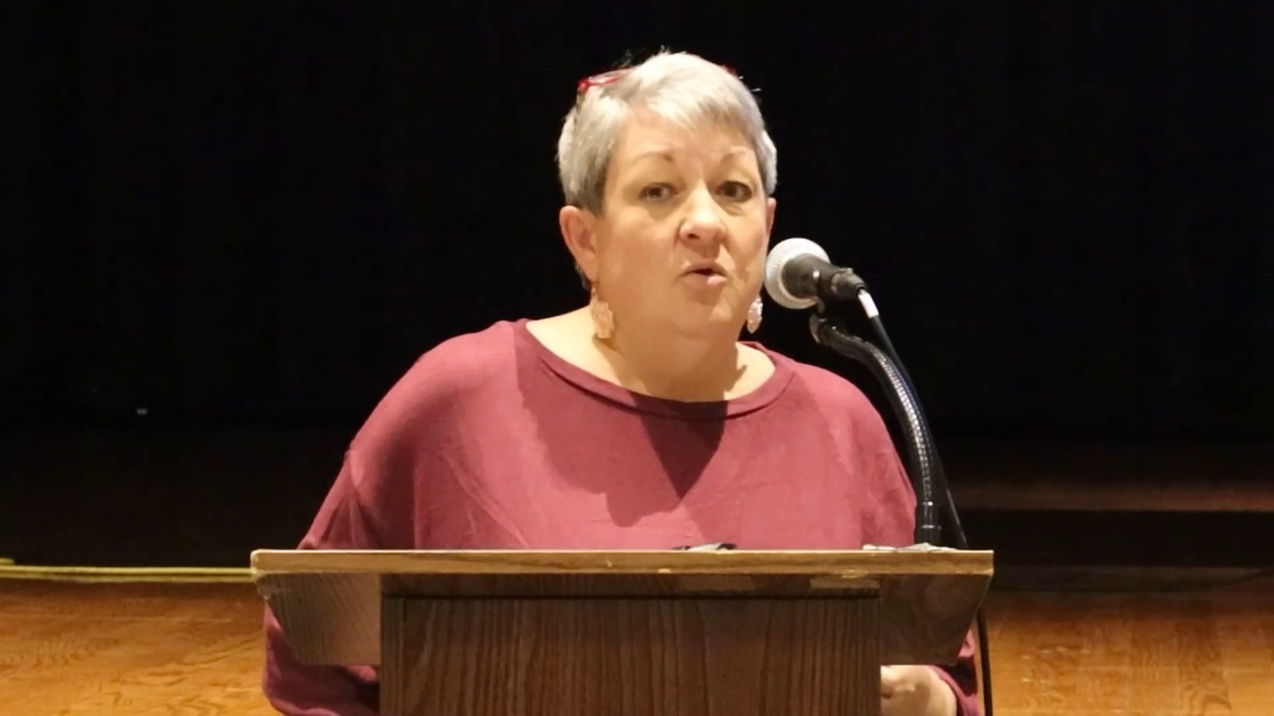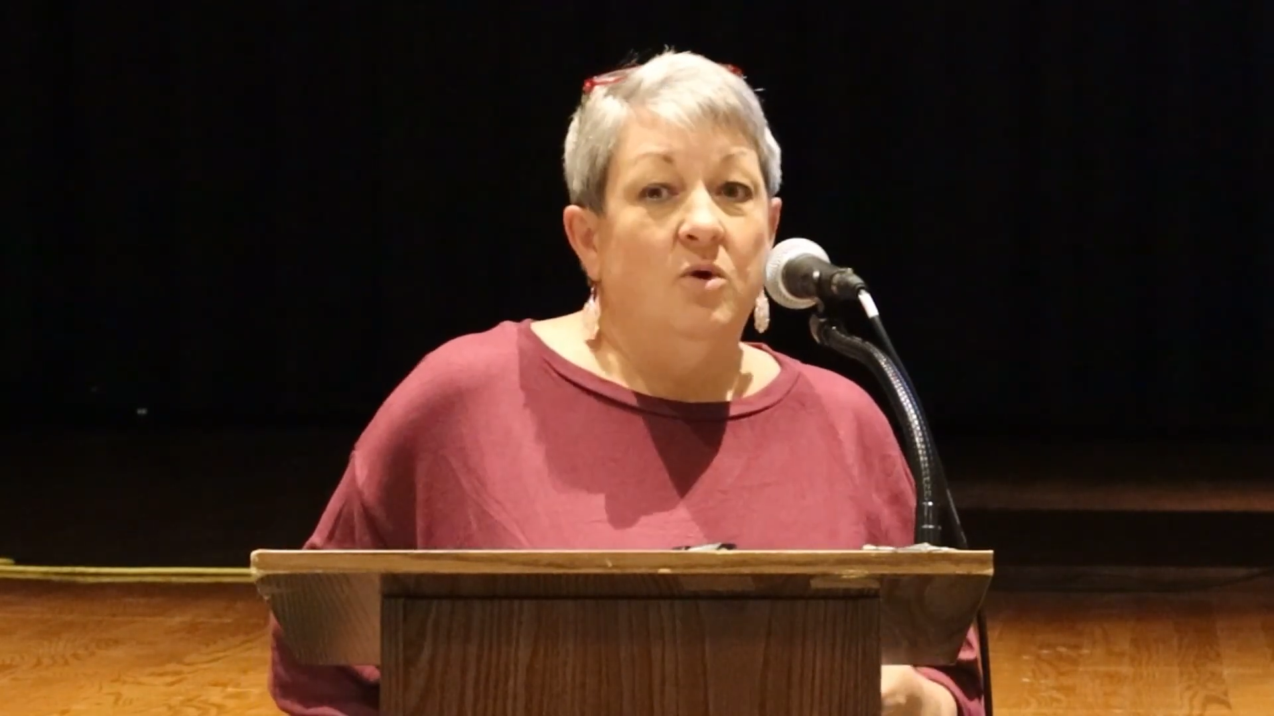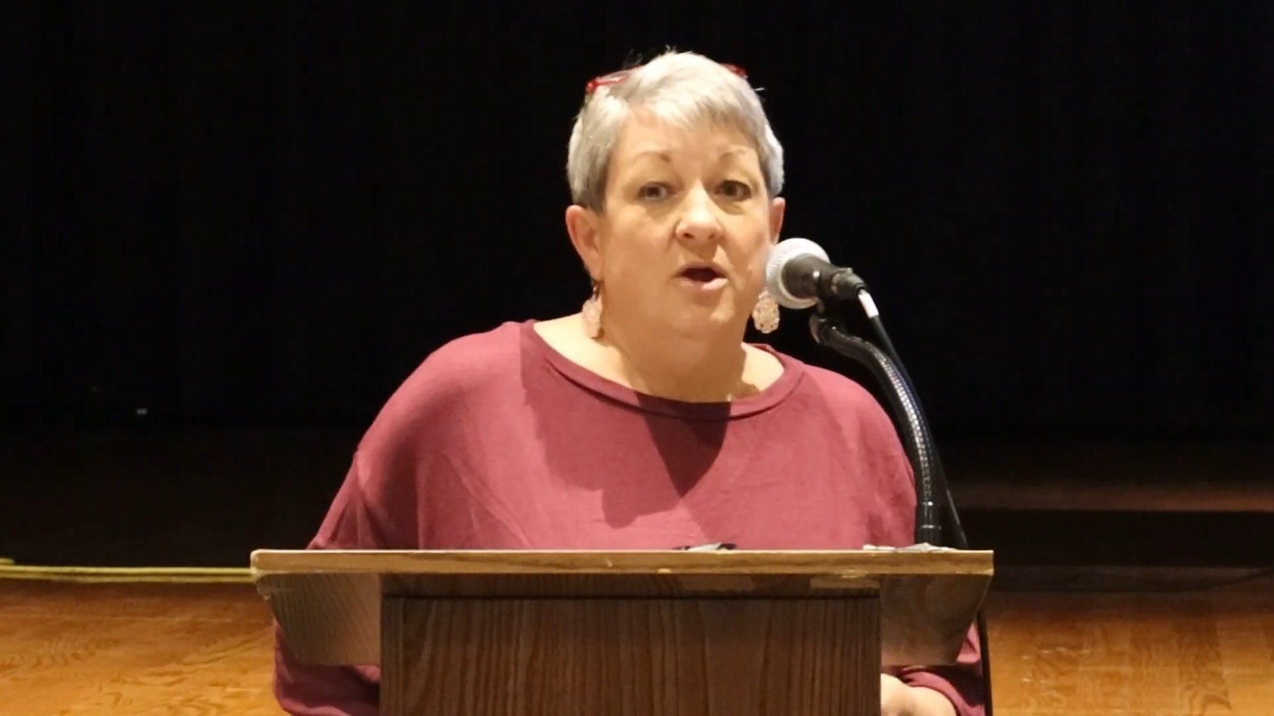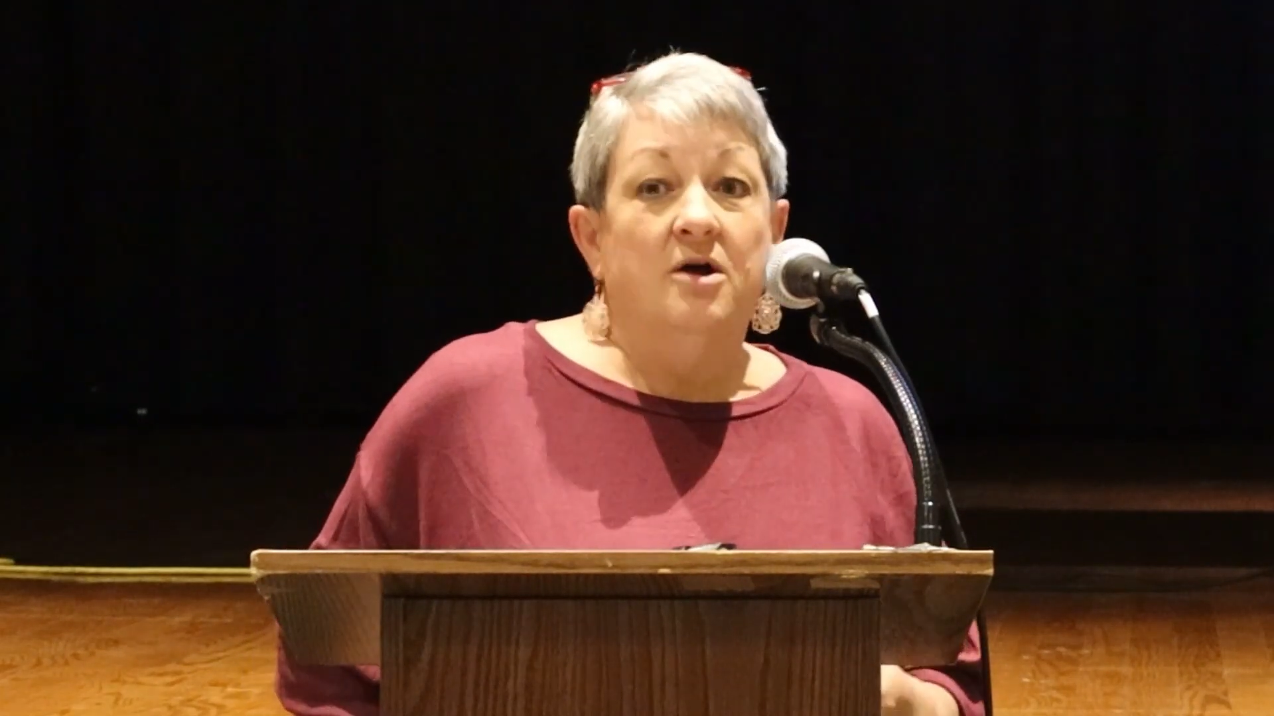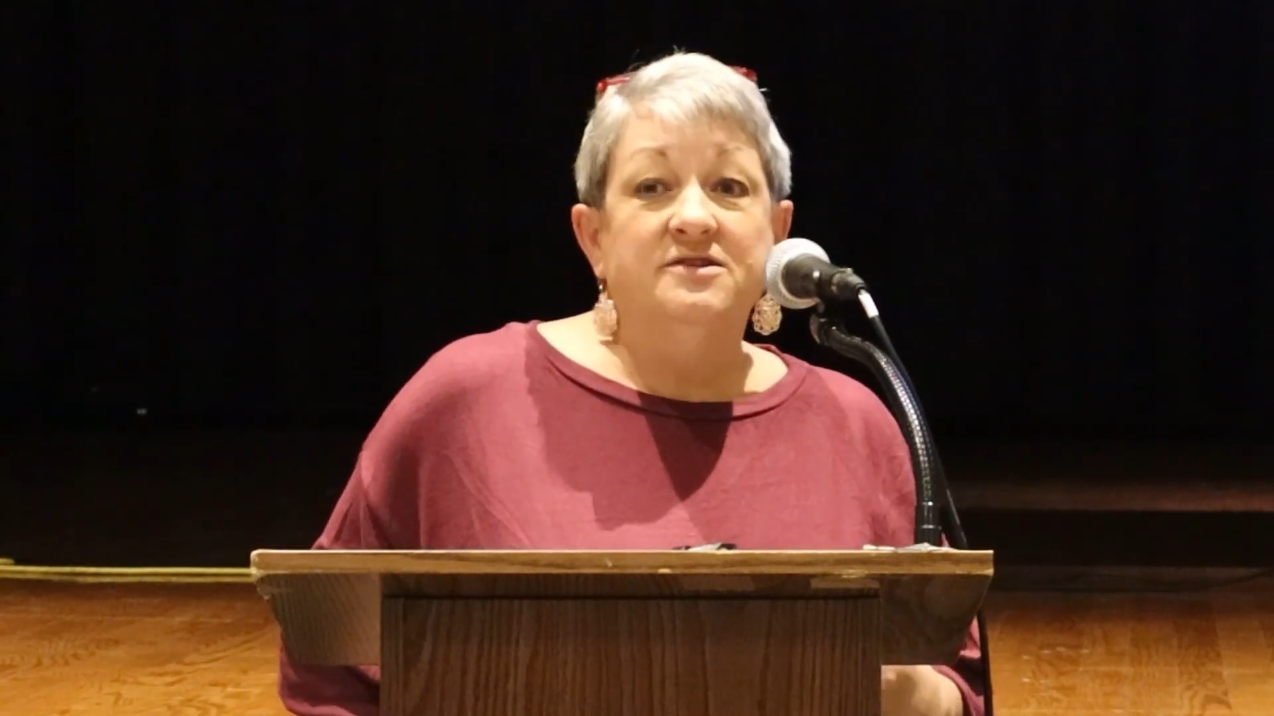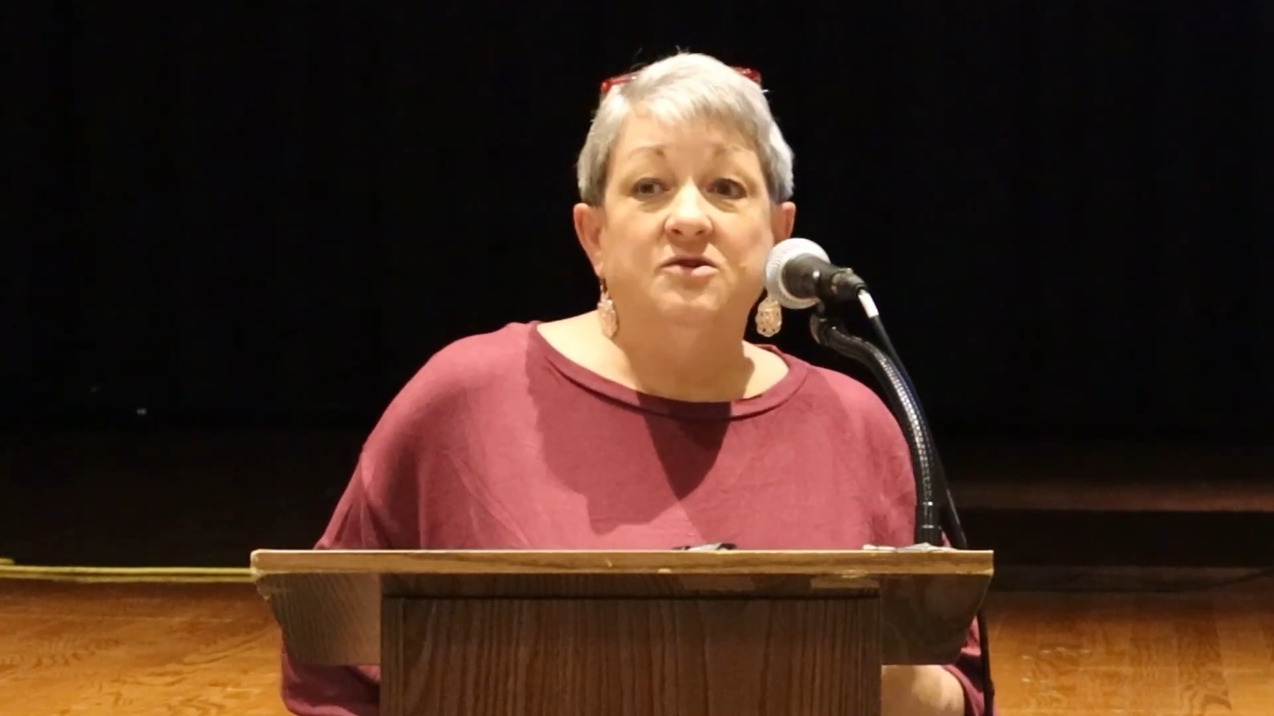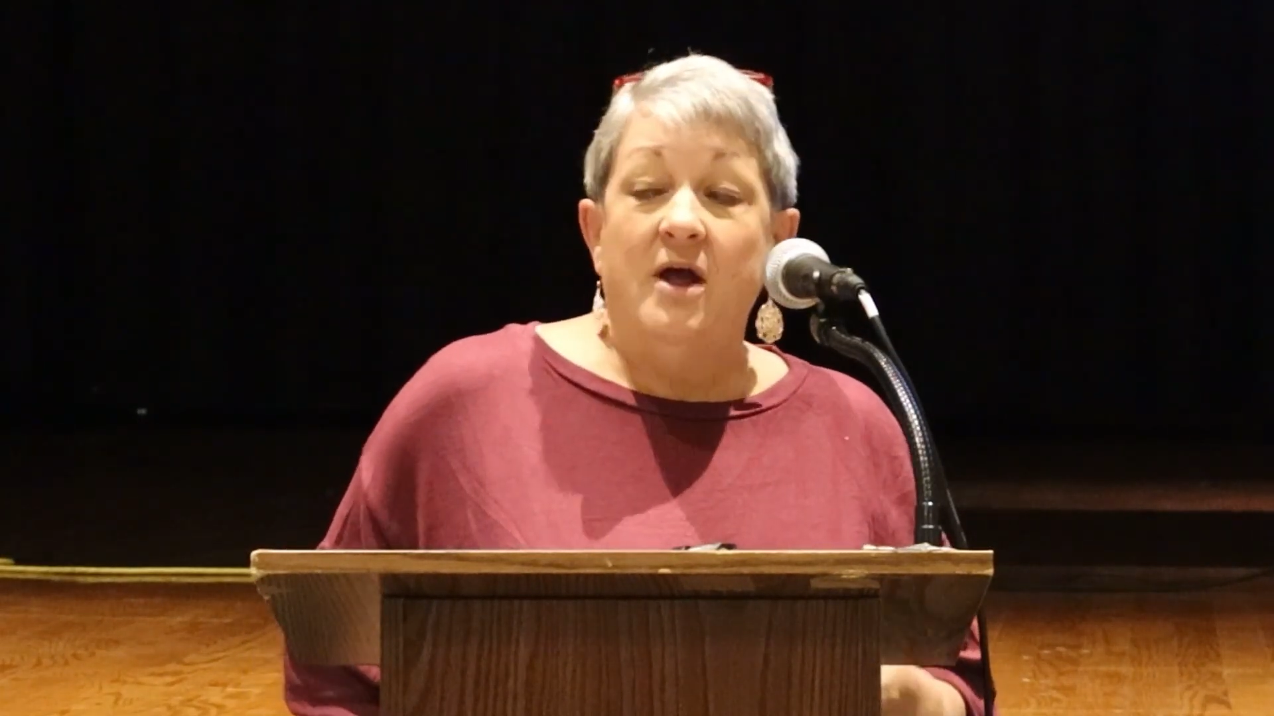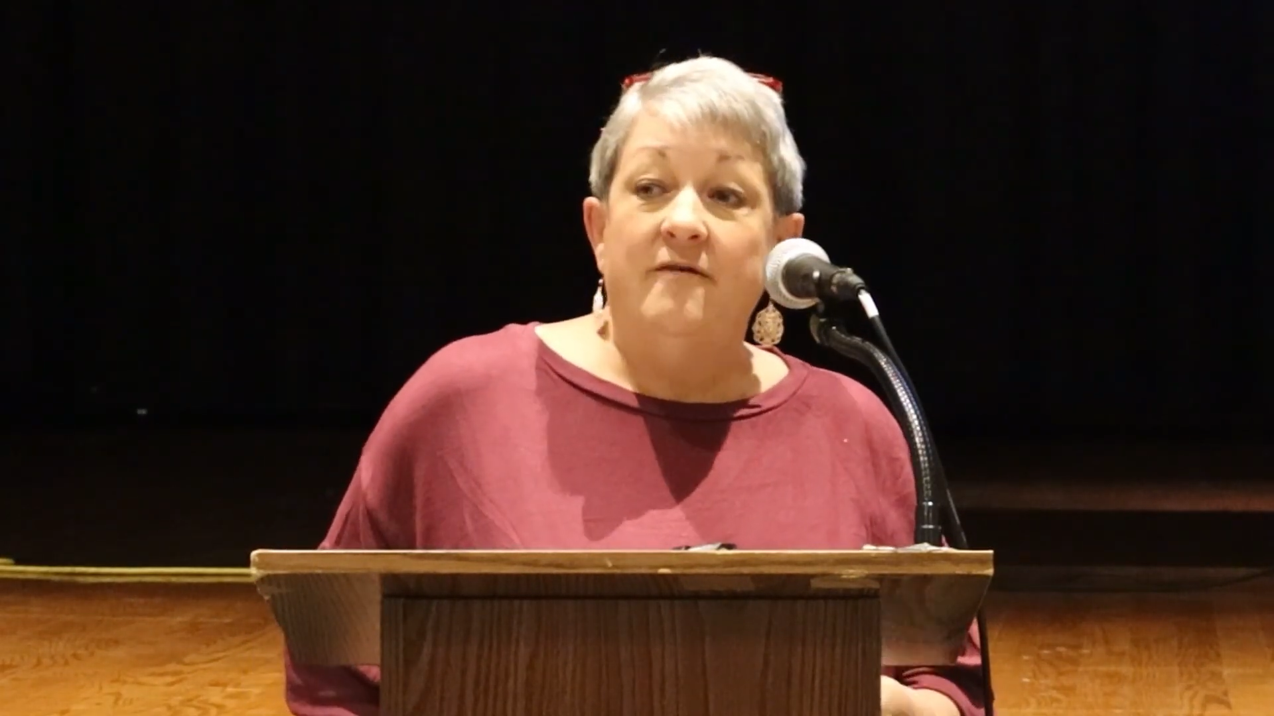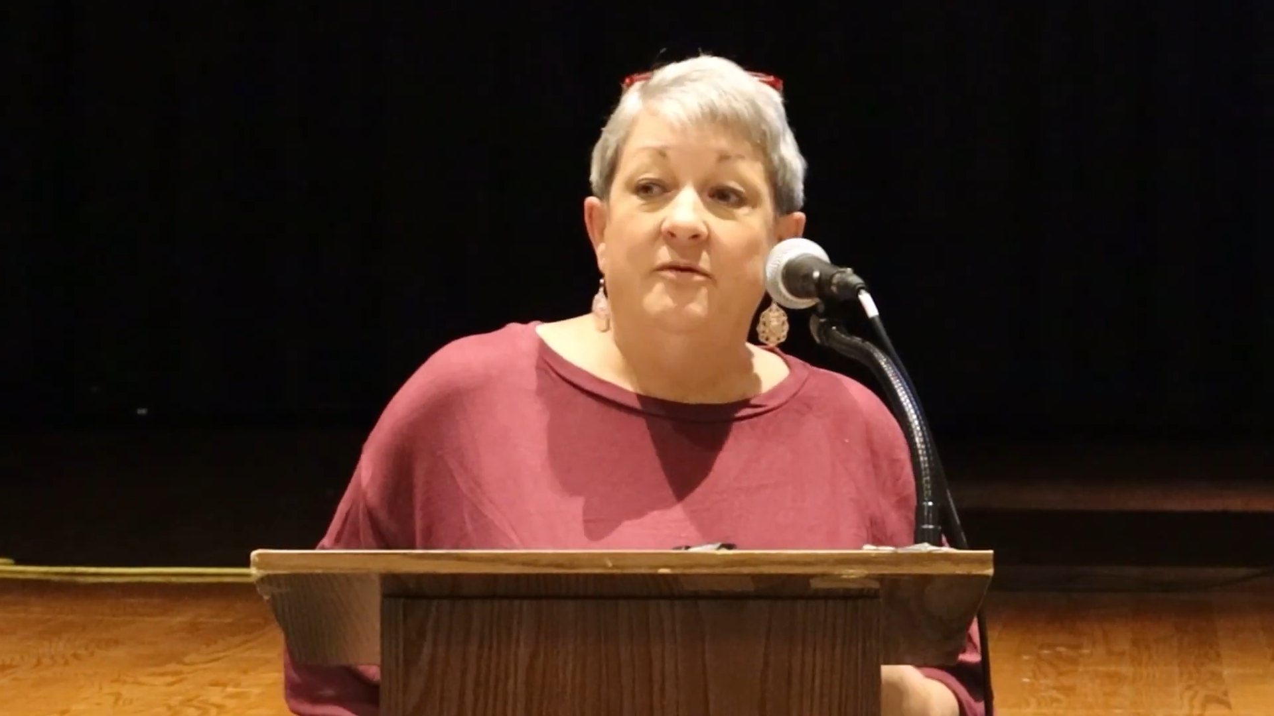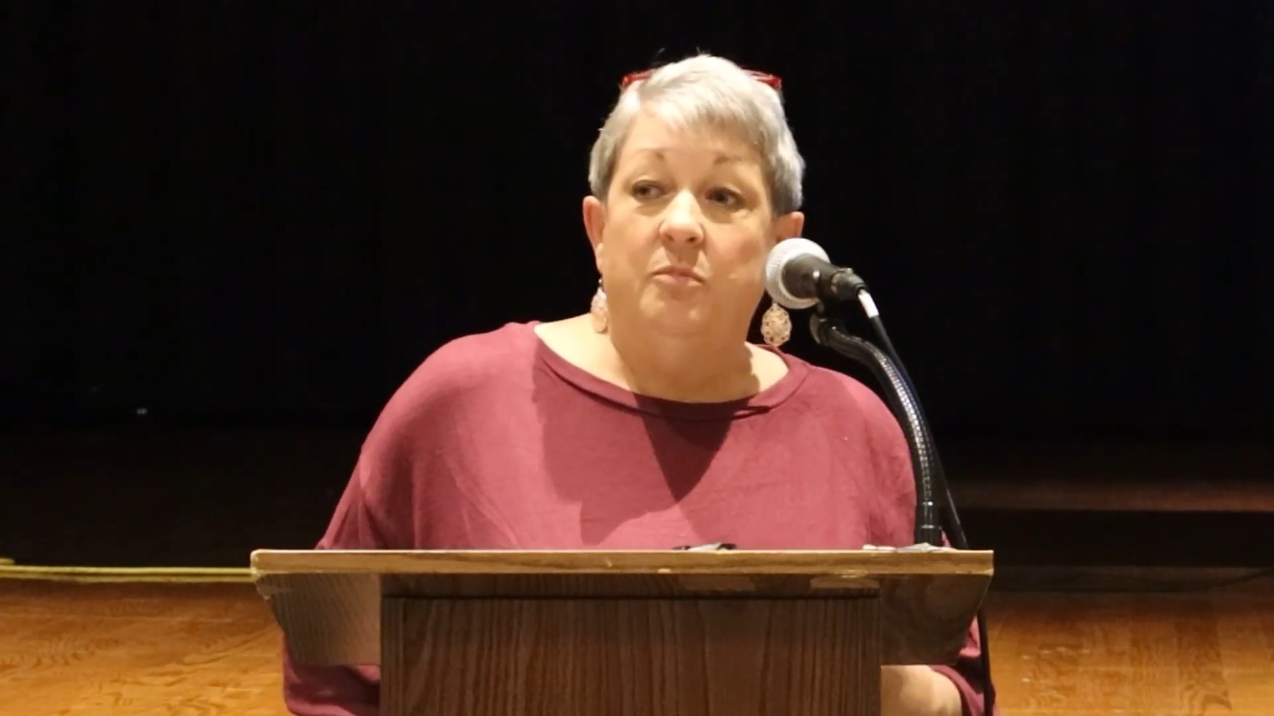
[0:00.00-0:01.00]
we also
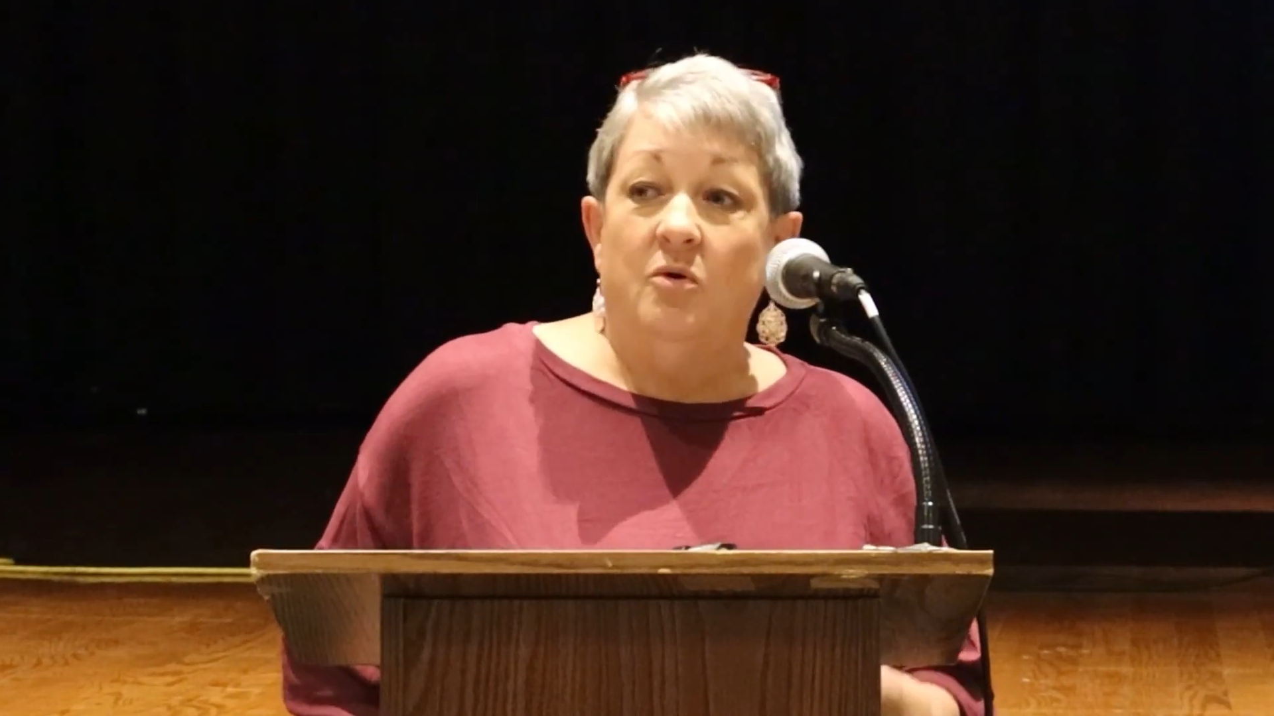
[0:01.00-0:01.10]
have a